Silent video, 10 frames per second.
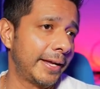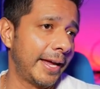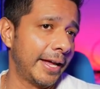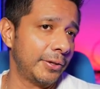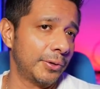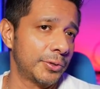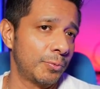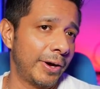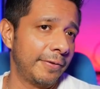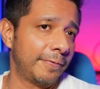candles
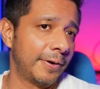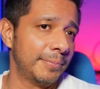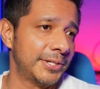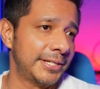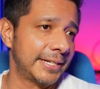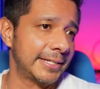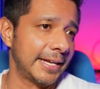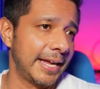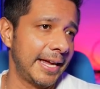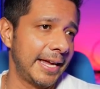went from
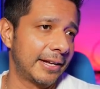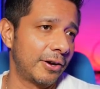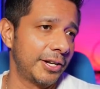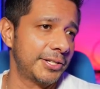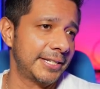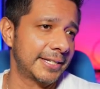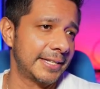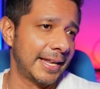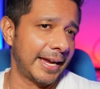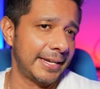6A, cut at
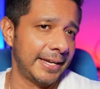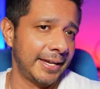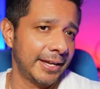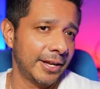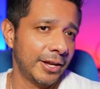690